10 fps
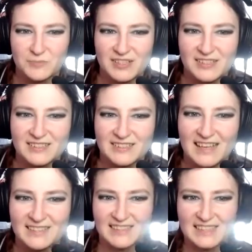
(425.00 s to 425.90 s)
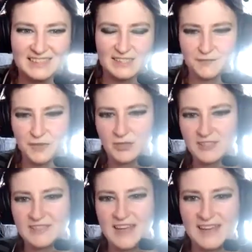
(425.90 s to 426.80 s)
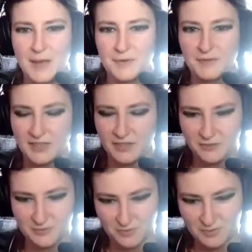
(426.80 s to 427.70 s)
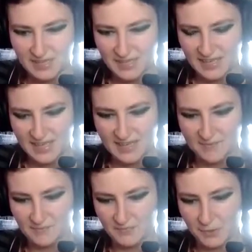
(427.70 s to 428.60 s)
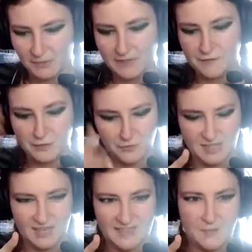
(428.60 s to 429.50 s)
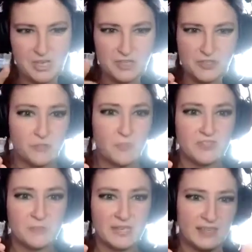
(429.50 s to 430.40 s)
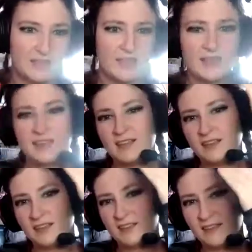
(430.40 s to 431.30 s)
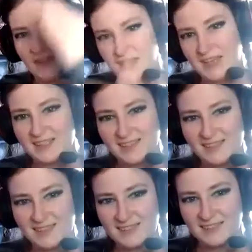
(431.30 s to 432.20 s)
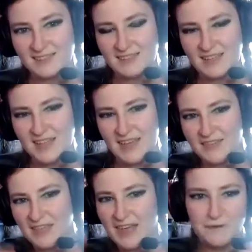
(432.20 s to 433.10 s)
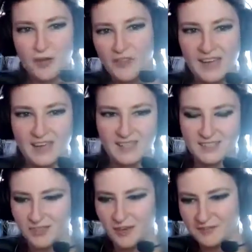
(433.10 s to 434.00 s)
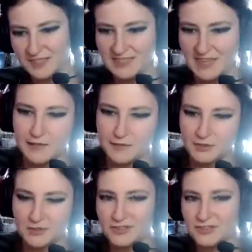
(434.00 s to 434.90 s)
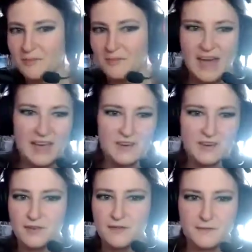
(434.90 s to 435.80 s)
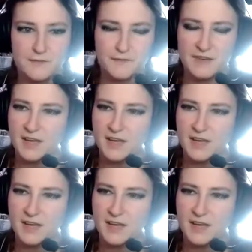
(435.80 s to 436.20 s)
because that's easy to fall into that gap of like, oh, well, if you drew this, that means you must be this, and therefore that can sort of stifle some end of